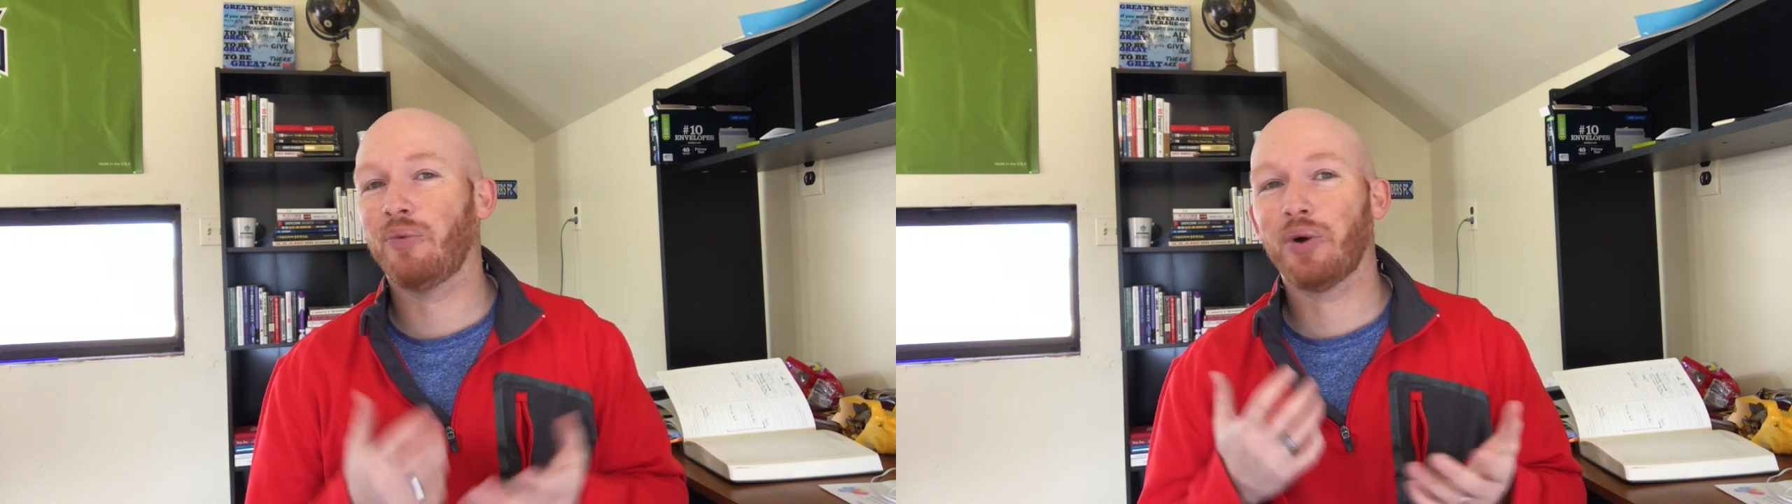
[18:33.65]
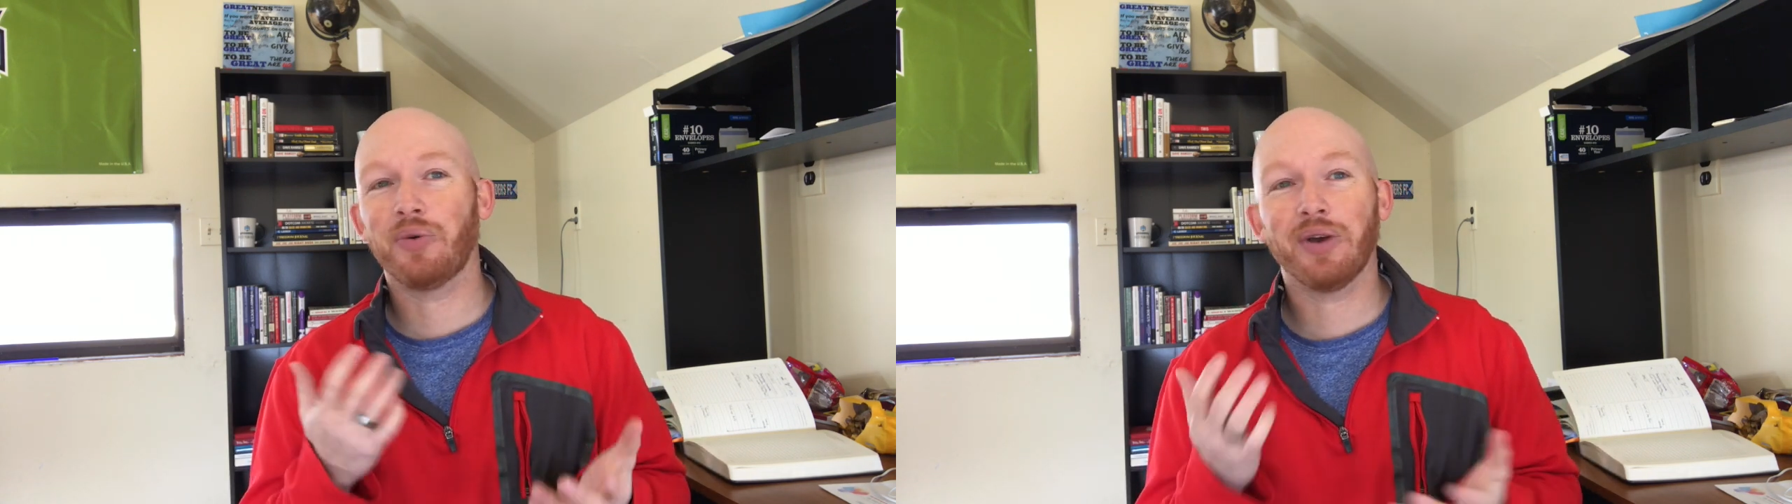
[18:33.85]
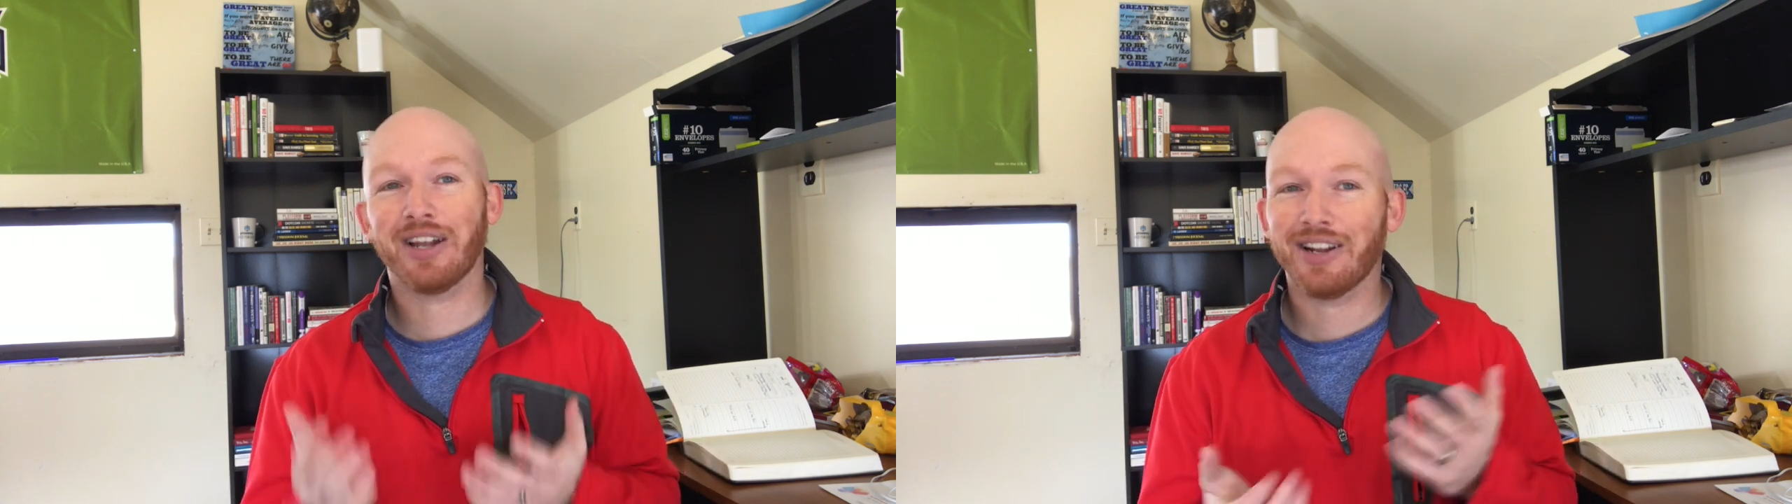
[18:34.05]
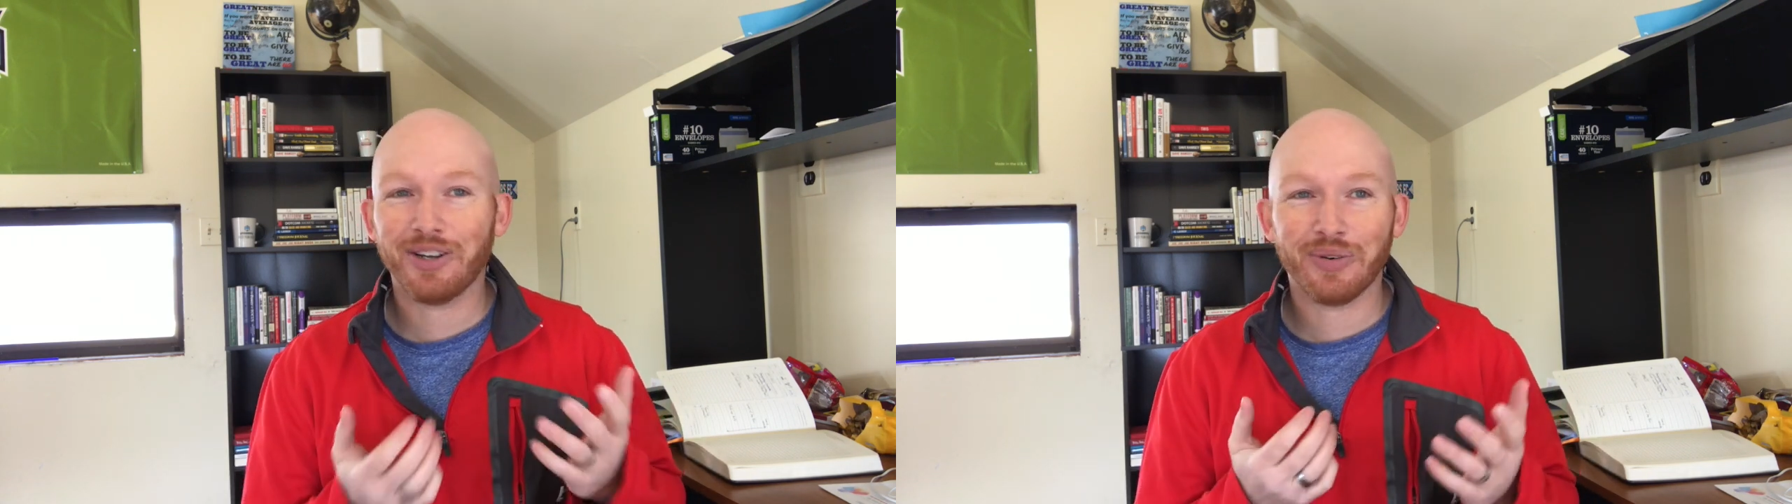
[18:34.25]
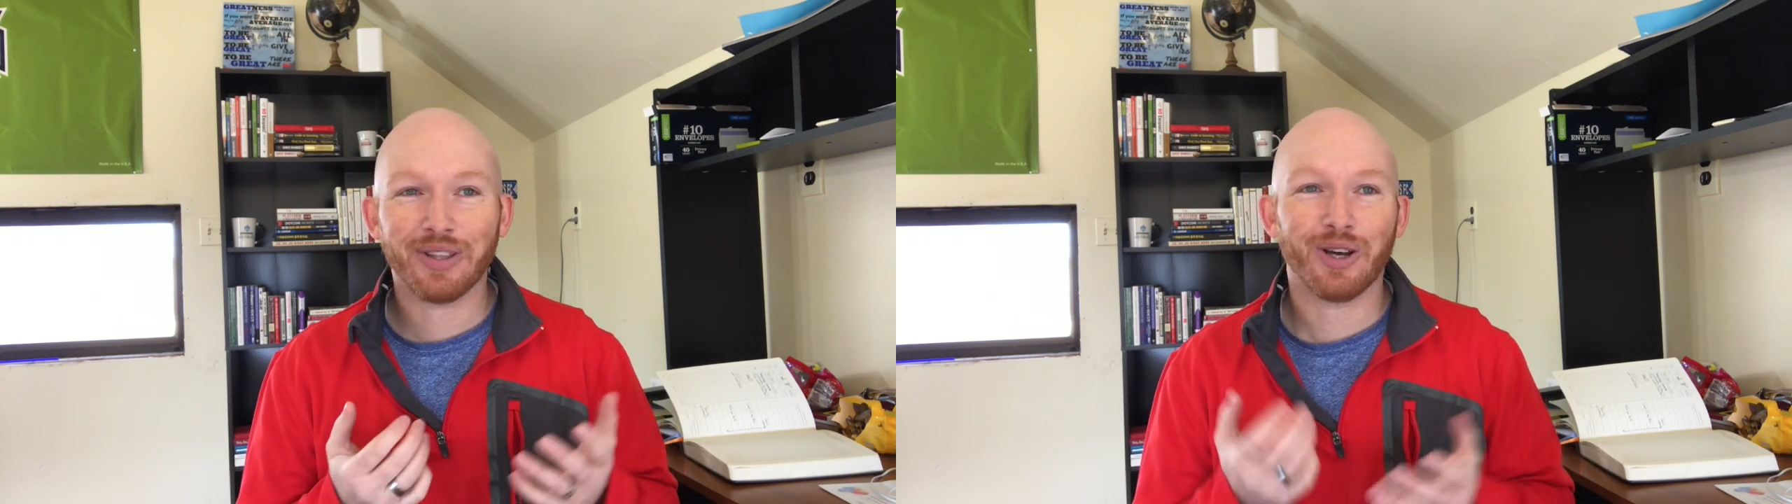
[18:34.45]
what are we going to
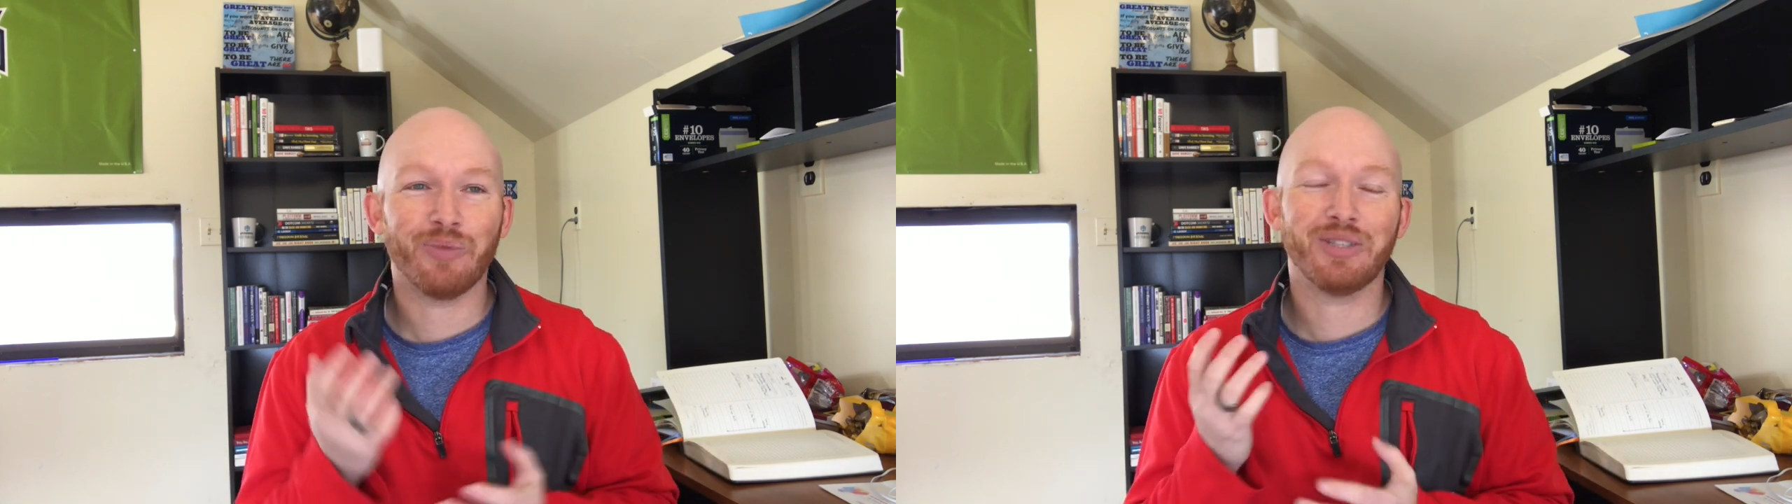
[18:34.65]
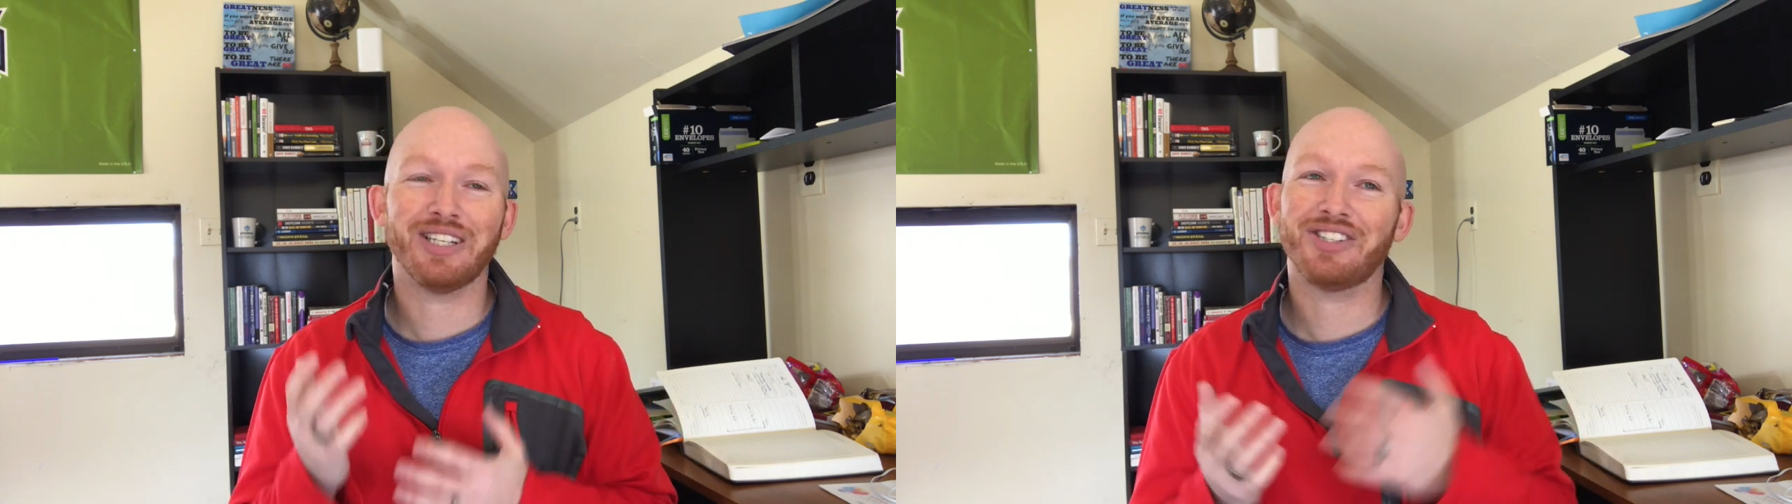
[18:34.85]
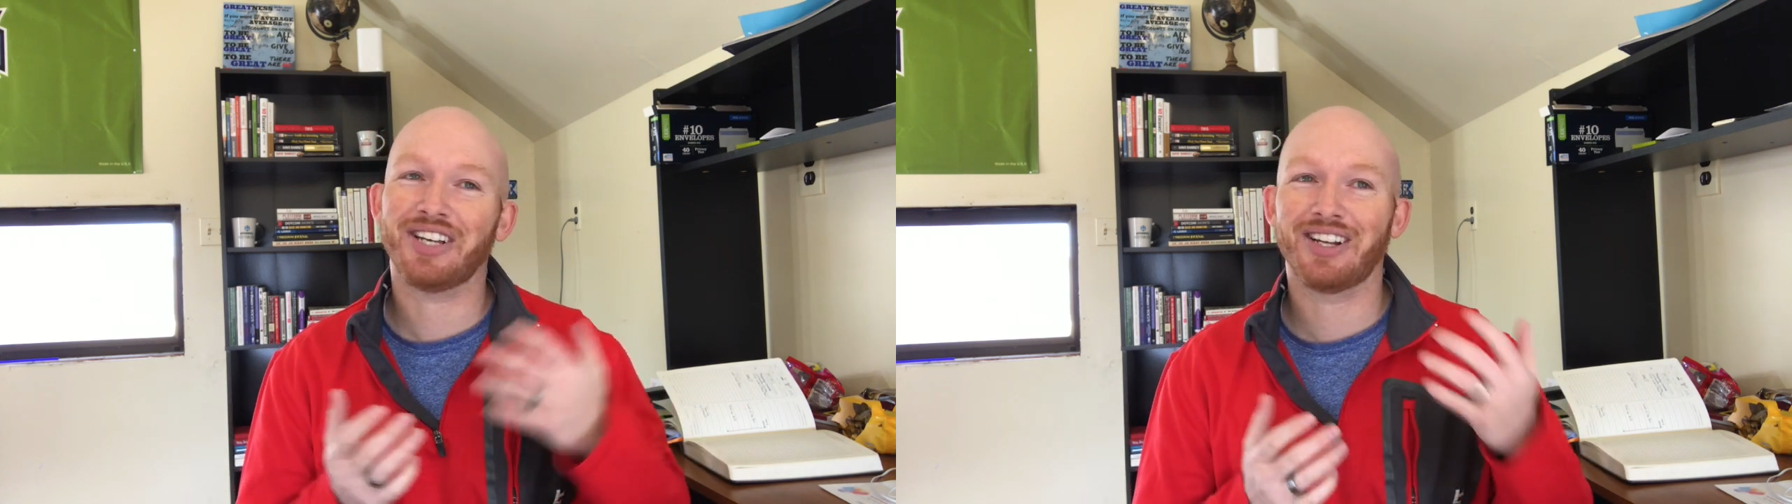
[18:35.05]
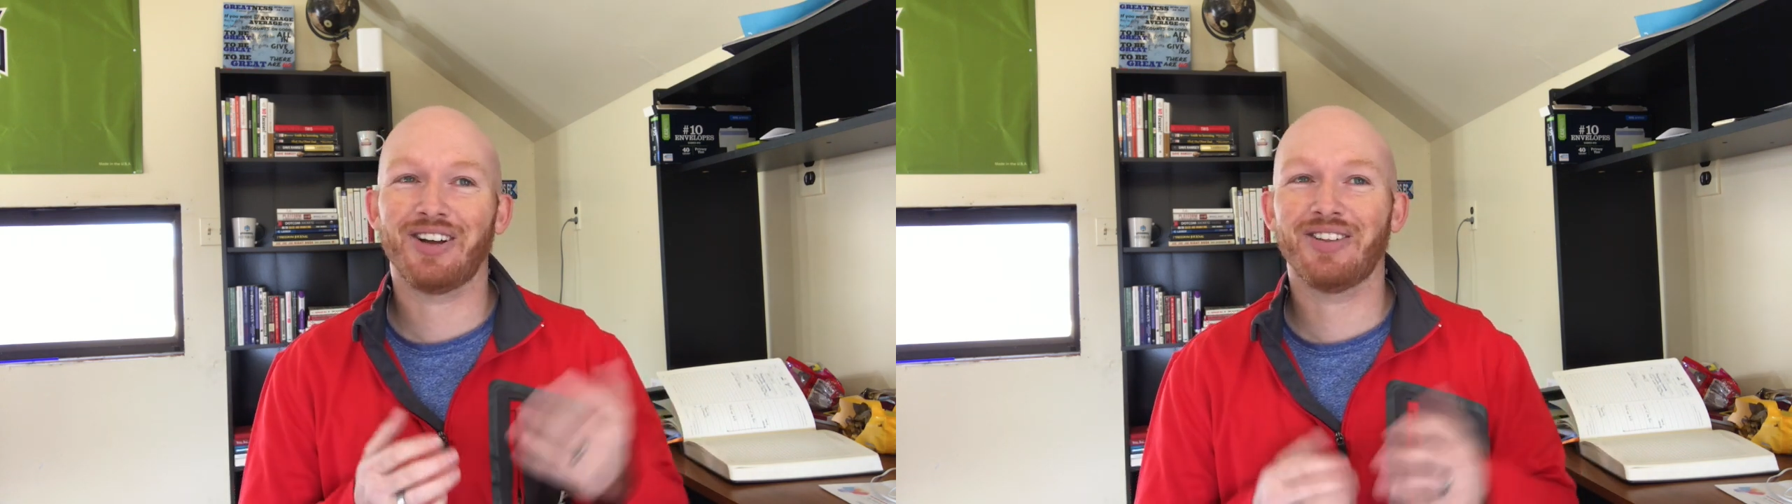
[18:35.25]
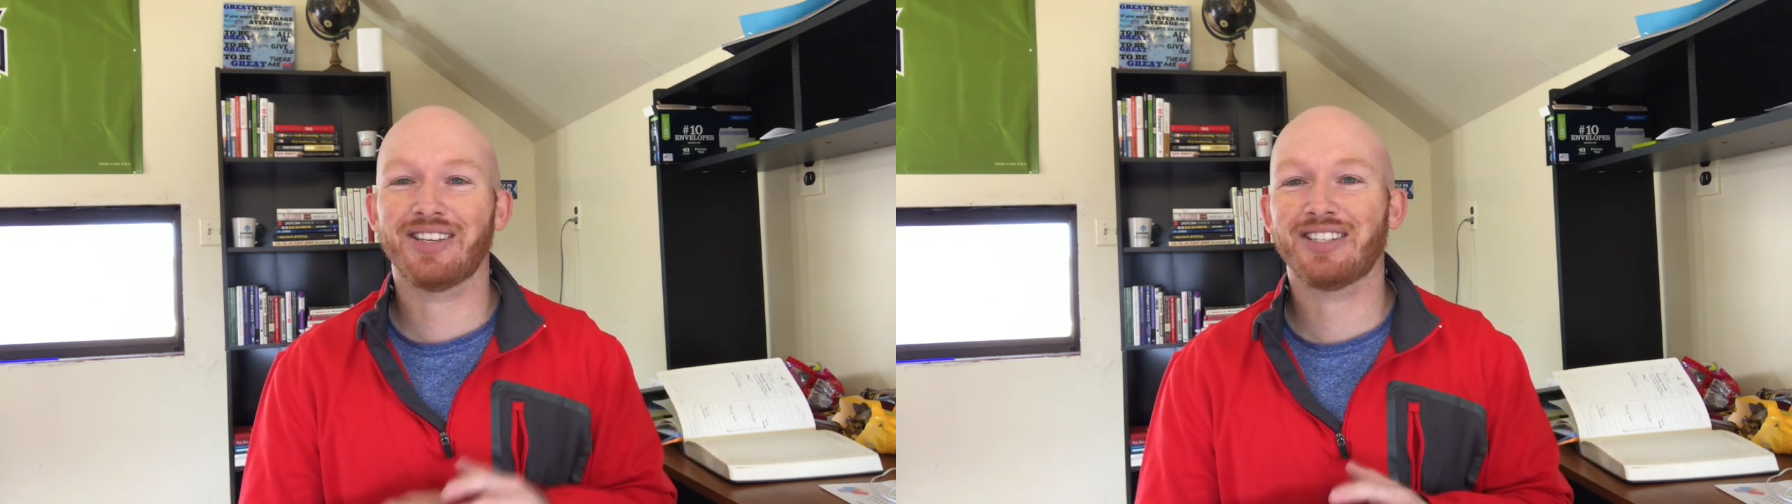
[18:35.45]
do with home teaching and
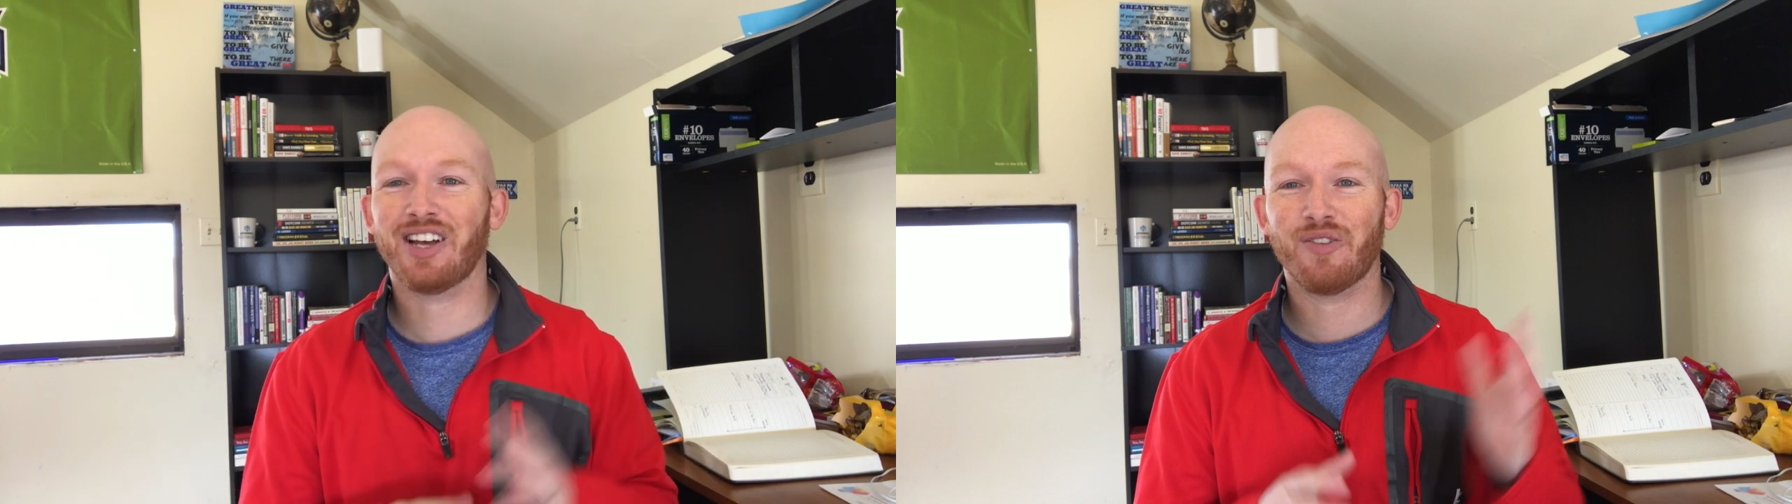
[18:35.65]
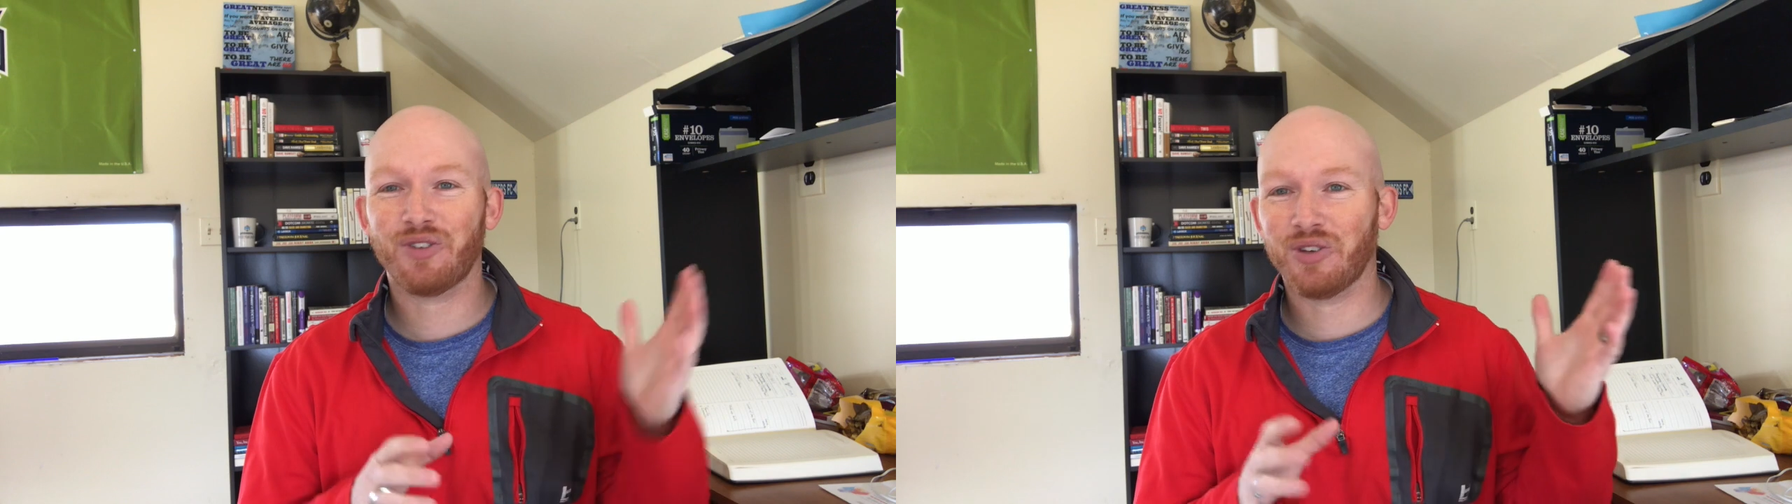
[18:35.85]
all this stuff,